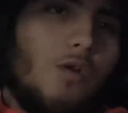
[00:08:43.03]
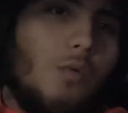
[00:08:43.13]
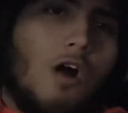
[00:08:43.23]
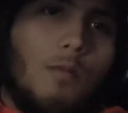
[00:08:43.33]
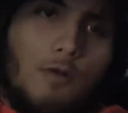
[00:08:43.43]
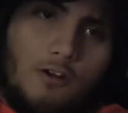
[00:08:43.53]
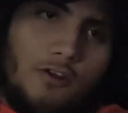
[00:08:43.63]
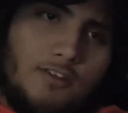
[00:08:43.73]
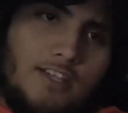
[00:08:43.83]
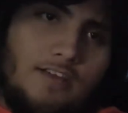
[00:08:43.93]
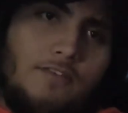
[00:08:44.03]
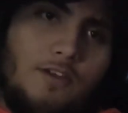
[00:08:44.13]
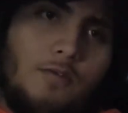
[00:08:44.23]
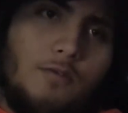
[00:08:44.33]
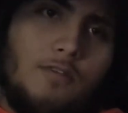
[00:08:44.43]
go to Walmart, you'll see a
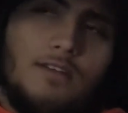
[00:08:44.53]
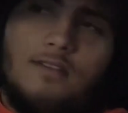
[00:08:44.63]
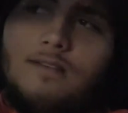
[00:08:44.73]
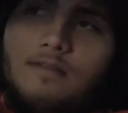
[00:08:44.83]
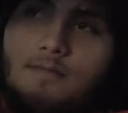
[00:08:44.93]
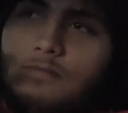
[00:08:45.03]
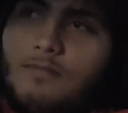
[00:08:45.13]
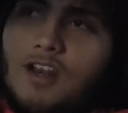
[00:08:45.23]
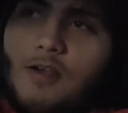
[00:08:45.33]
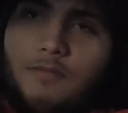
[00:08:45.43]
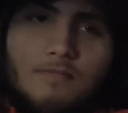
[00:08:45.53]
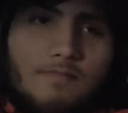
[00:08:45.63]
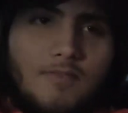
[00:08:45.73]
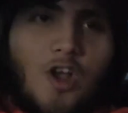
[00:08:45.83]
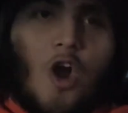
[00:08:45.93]
few, you know,
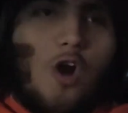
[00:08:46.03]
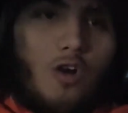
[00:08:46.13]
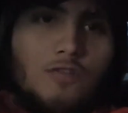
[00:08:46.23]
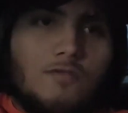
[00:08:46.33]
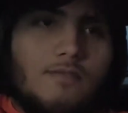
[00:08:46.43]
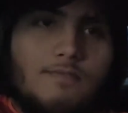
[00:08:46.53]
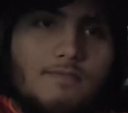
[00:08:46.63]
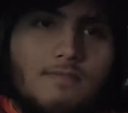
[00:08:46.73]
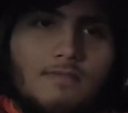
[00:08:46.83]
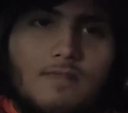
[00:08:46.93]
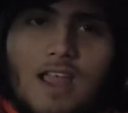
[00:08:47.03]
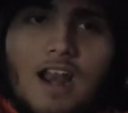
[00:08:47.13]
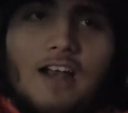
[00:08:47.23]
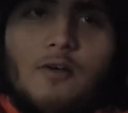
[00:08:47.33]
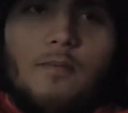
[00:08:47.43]
cars.
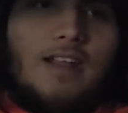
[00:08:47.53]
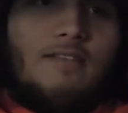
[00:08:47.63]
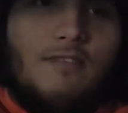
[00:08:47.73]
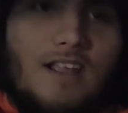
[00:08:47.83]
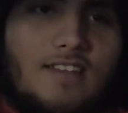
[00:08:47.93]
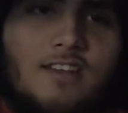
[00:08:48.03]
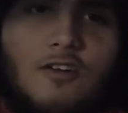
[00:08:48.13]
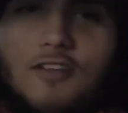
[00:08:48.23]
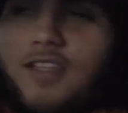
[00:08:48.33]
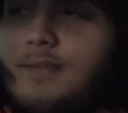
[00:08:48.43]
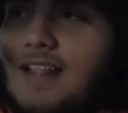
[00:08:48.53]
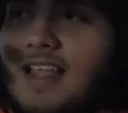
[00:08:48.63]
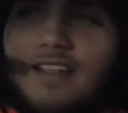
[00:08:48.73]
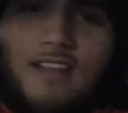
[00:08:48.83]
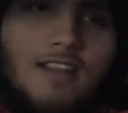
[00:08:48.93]
And I don't mean fancy cars. I mean
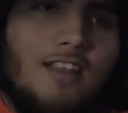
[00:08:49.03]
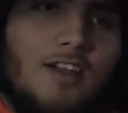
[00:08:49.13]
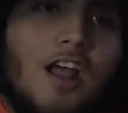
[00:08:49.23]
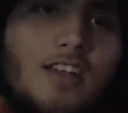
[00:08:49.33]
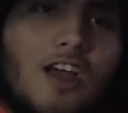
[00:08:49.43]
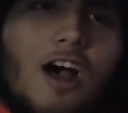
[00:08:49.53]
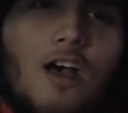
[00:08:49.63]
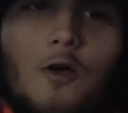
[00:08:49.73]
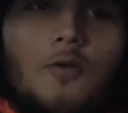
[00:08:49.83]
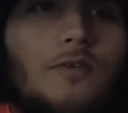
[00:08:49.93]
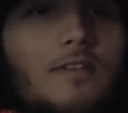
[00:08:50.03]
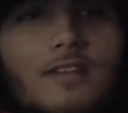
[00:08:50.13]
like a Tahoe